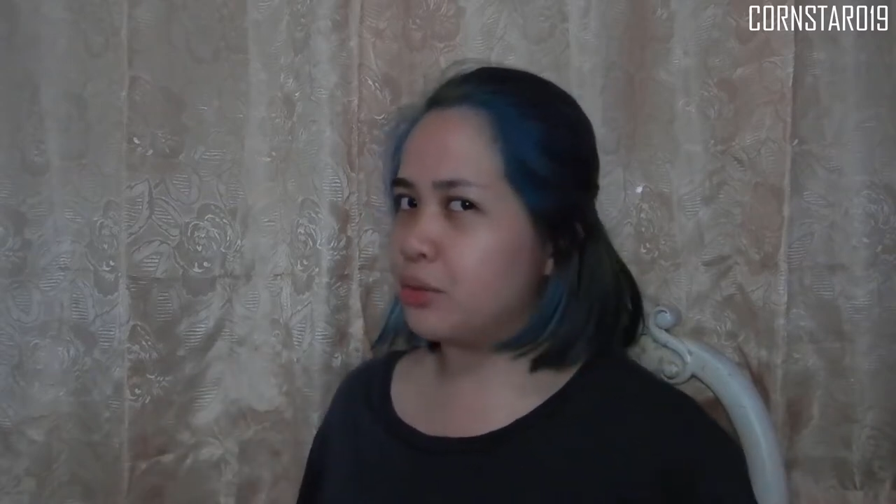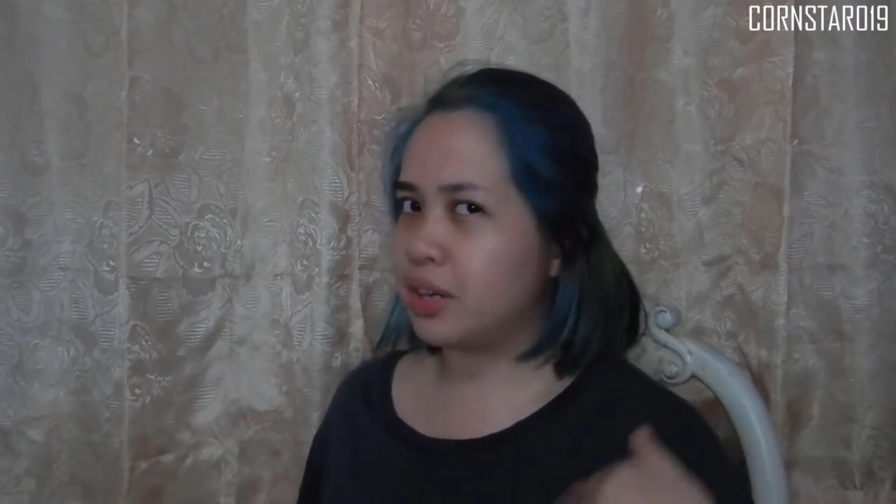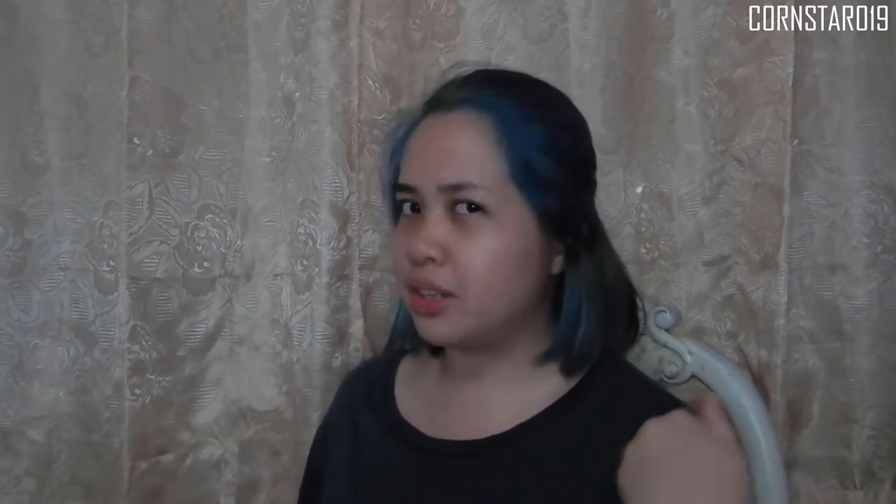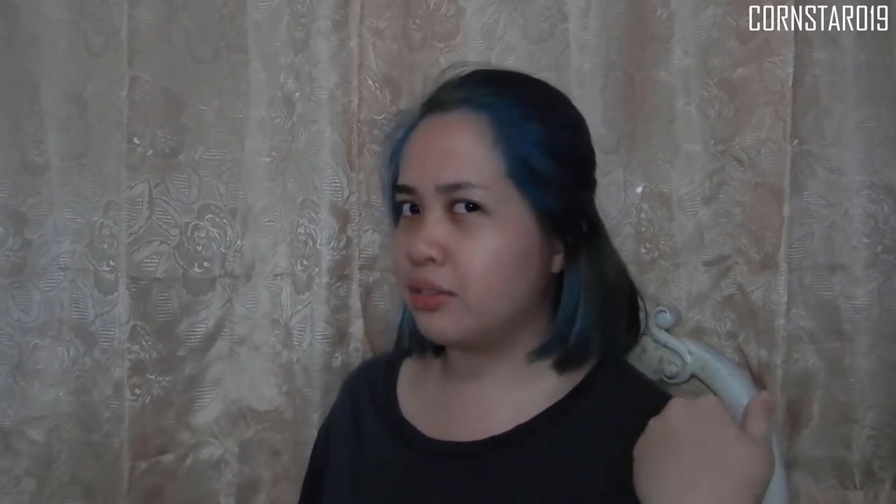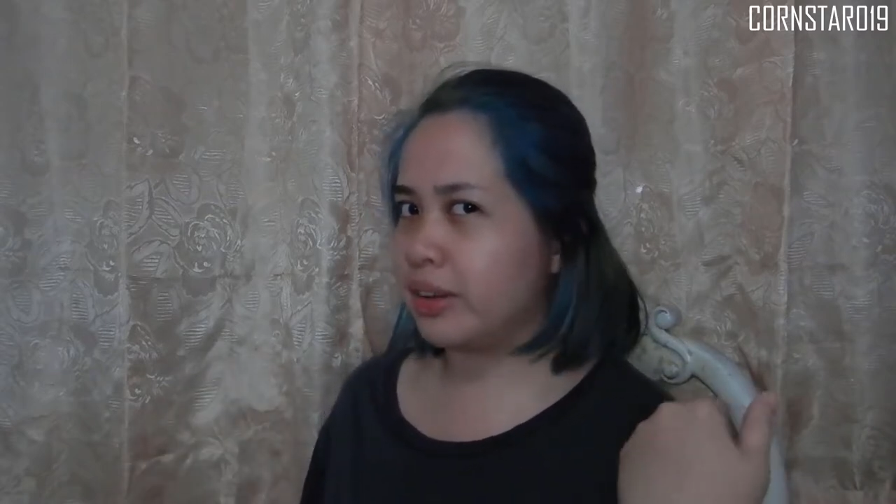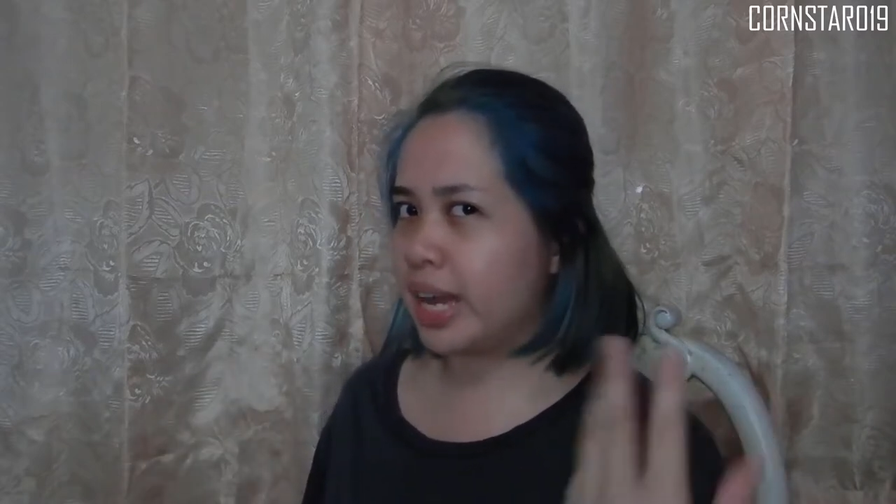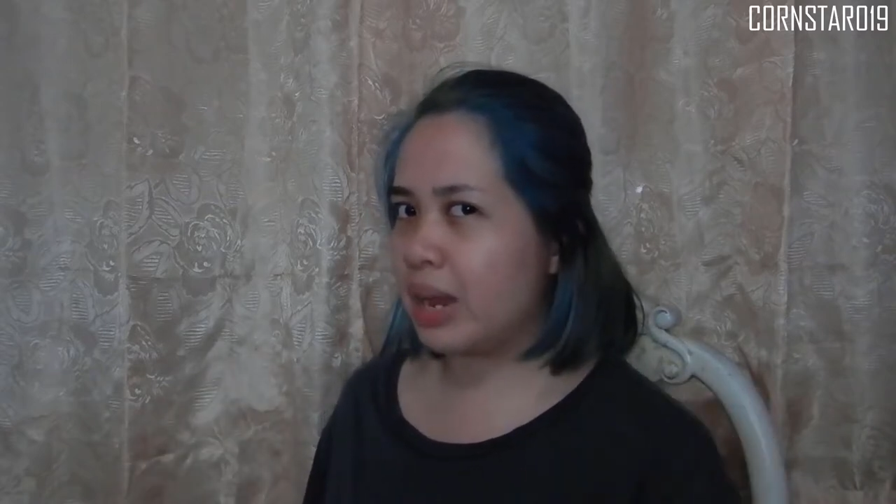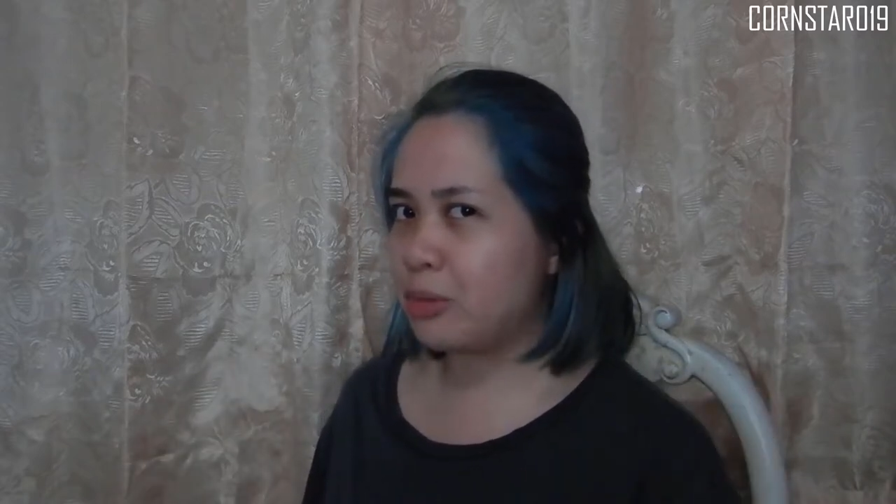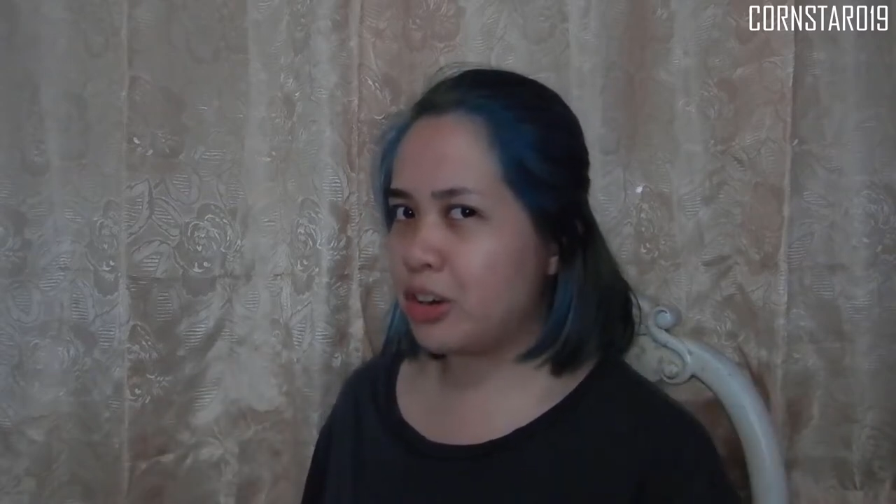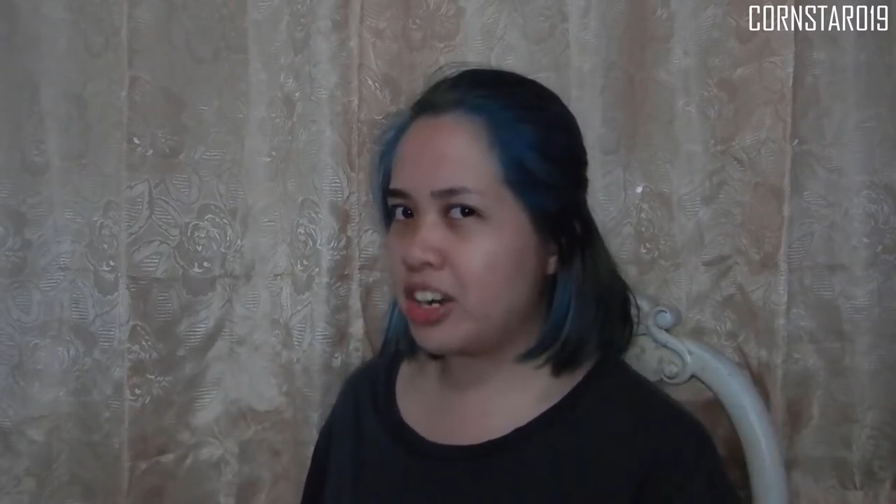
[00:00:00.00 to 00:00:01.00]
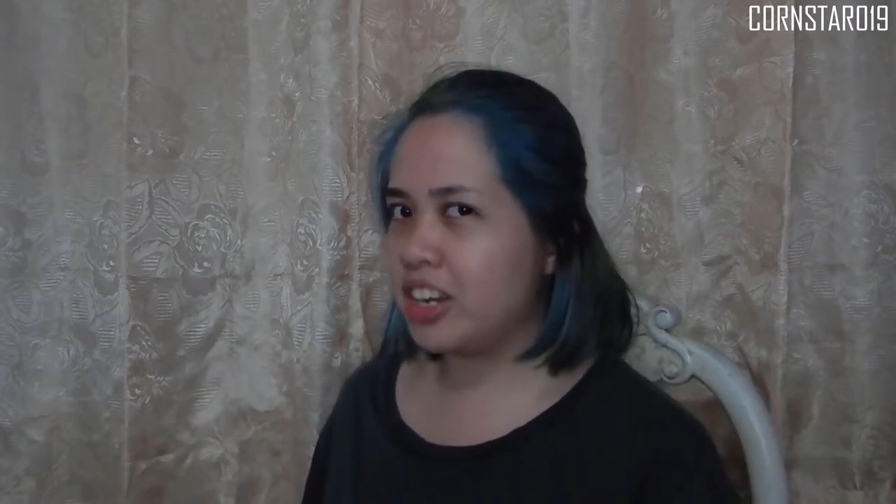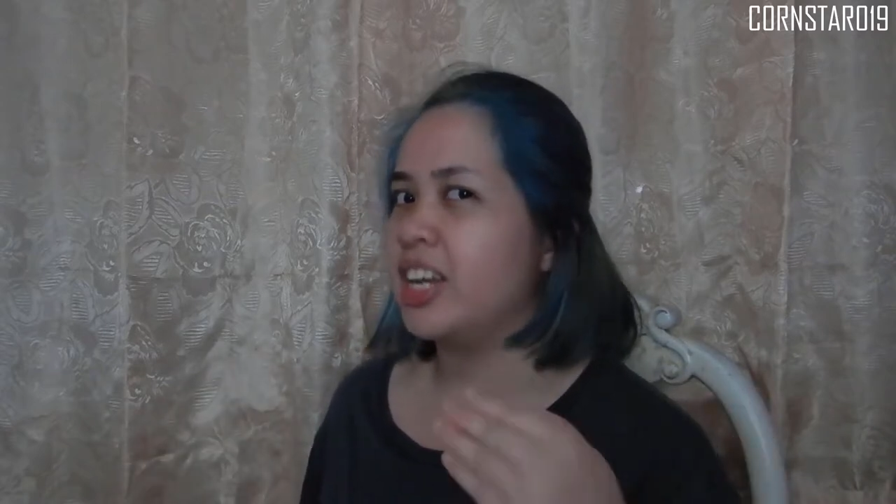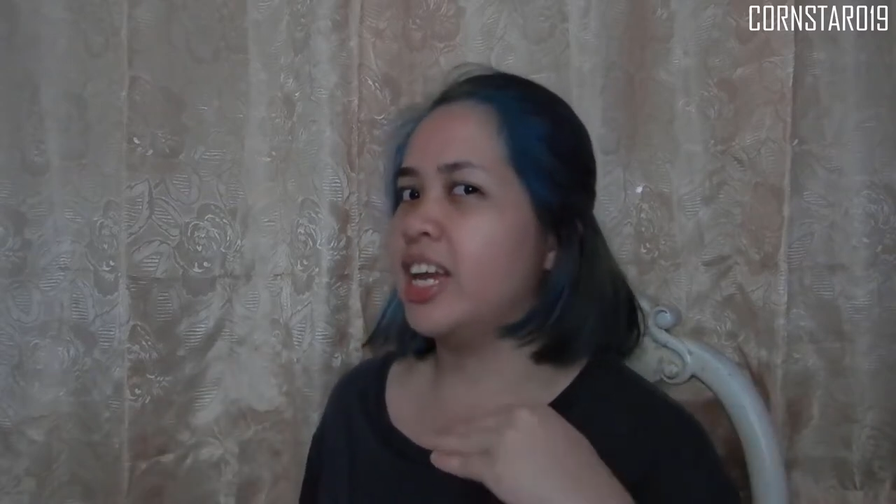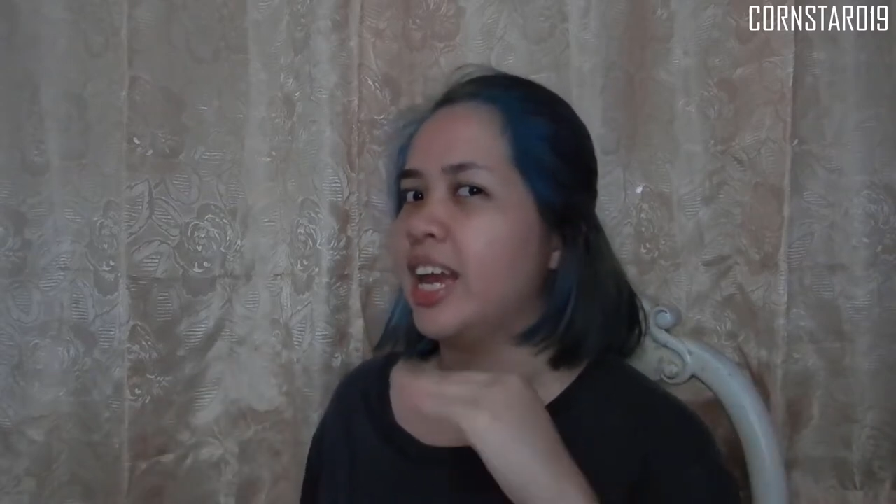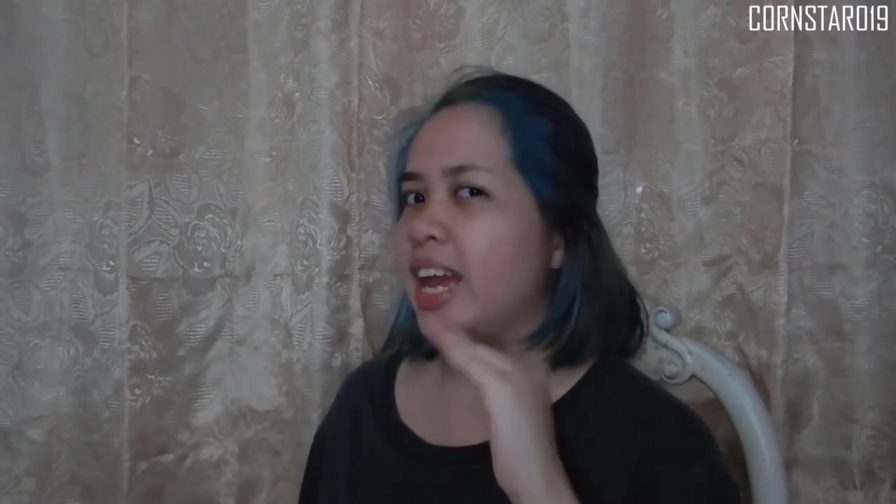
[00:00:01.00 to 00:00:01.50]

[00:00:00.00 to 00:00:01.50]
front of a camera